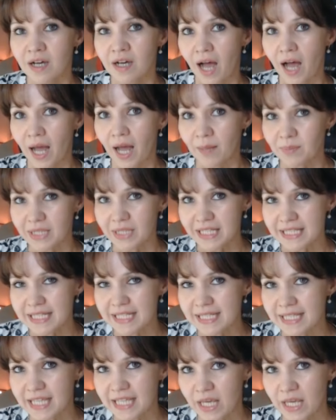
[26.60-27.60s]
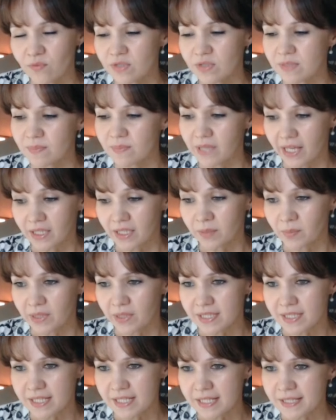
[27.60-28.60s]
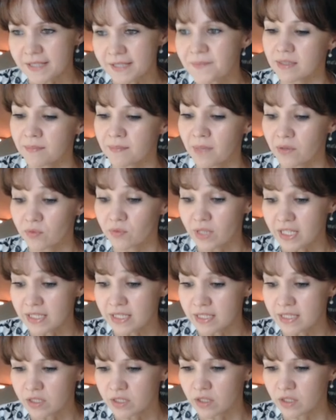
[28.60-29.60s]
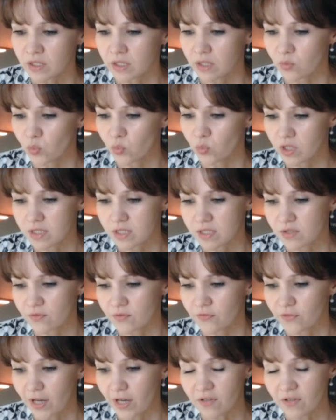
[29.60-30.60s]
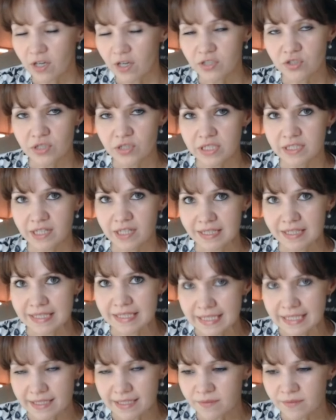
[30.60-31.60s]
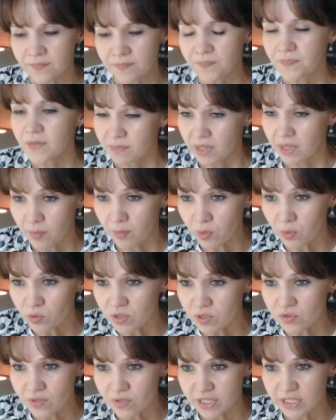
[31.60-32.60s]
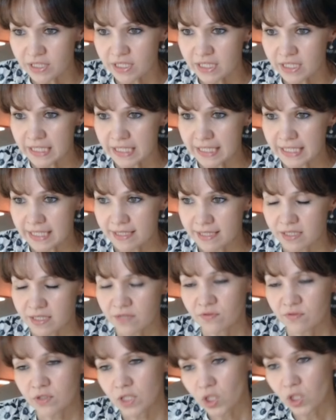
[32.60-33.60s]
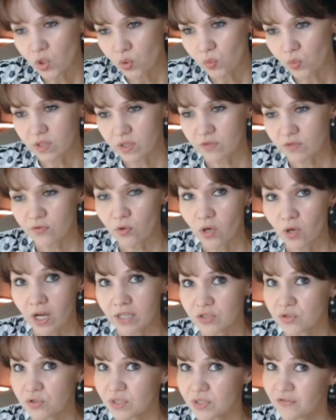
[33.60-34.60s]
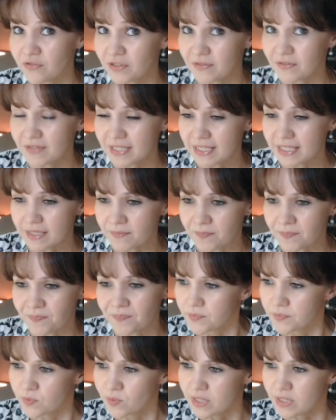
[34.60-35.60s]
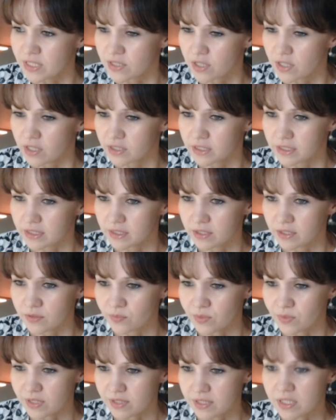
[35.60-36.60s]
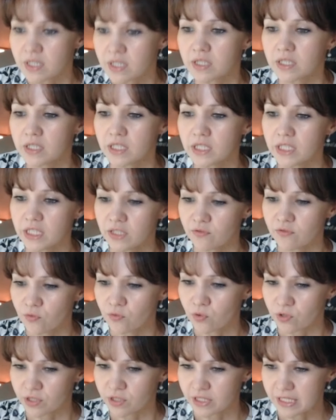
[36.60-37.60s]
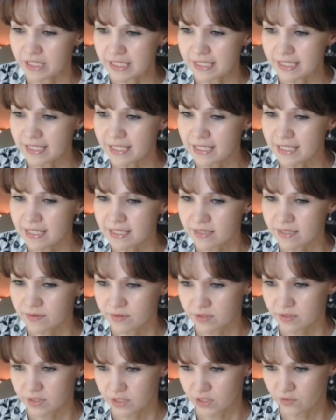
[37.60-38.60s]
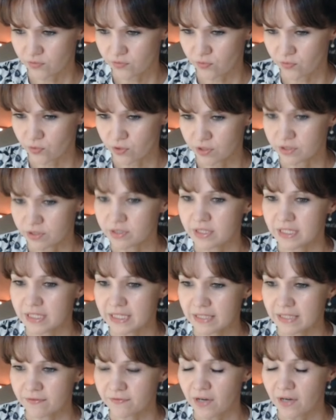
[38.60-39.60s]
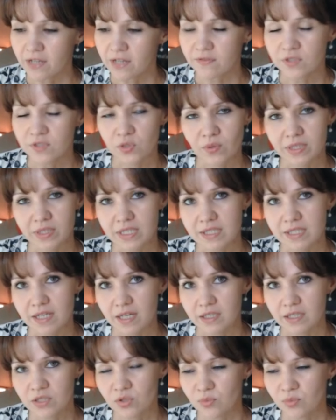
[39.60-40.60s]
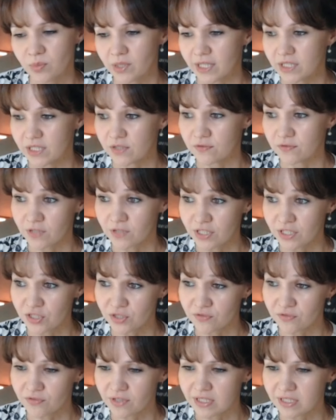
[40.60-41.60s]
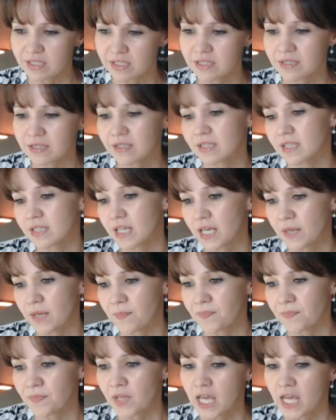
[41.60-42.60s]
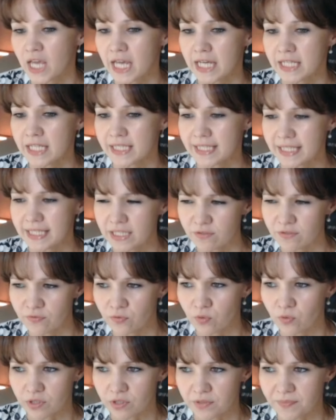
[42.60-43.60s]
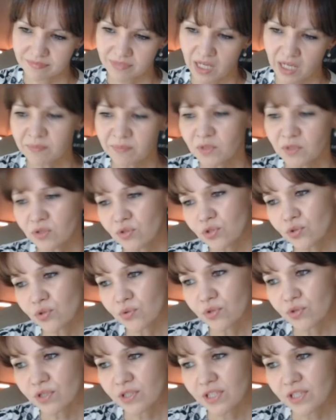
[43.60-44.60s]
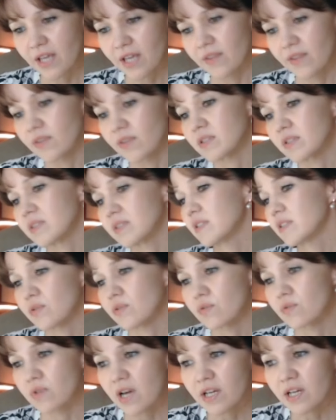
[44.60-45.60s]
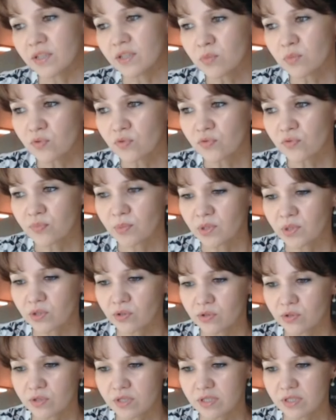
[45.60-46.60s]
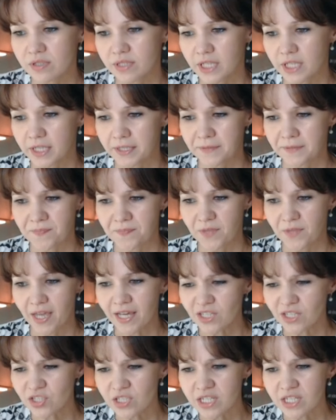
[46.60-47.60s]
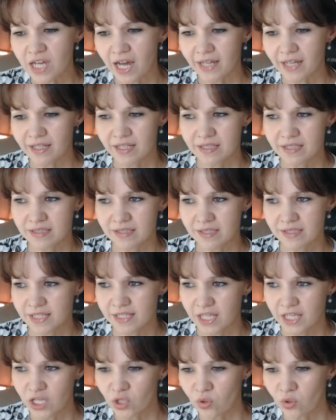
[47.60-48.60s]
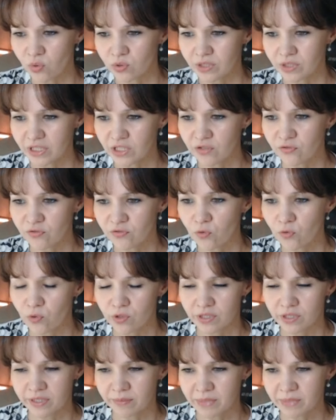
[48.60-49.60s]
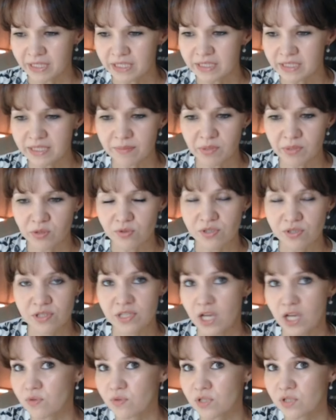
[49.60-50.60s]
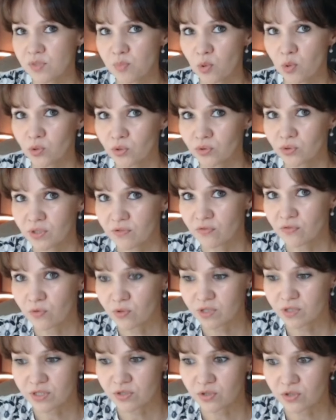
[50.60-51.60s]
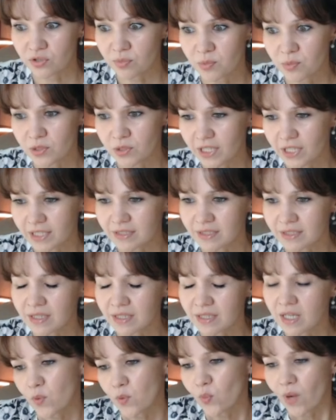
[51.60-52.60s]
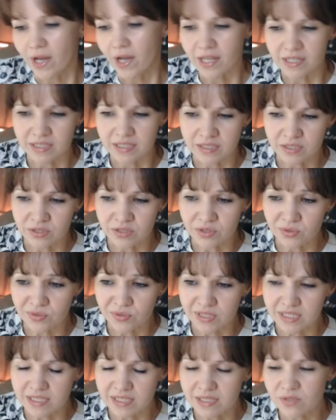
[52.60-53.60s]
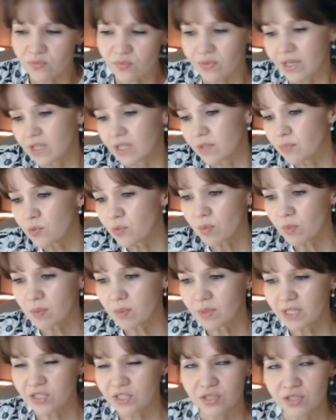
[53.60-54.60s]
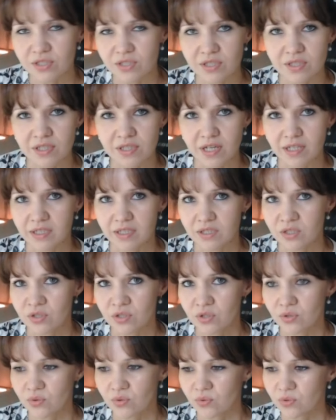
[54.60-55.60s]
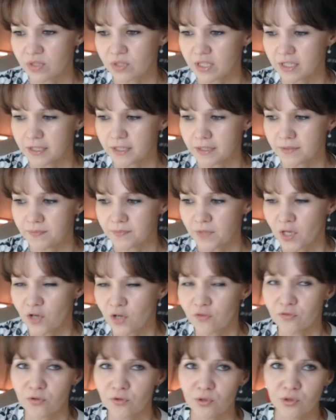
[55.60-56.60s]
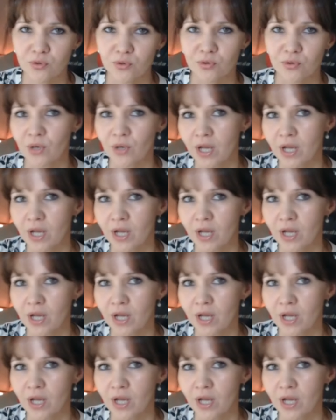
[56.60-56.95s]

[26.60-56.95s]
I played this game with black pieces. My rating was 519. My opponent's rating is even lower, 450. We started with e4, e6, d4, d5, so I decided to play the French defense in this game, c4. I'm not sure that this is the right move because actually I can take on e4 immediately because now the pawn on e4 is not protected. Why I didn't do this? Well, probably I just decided to follow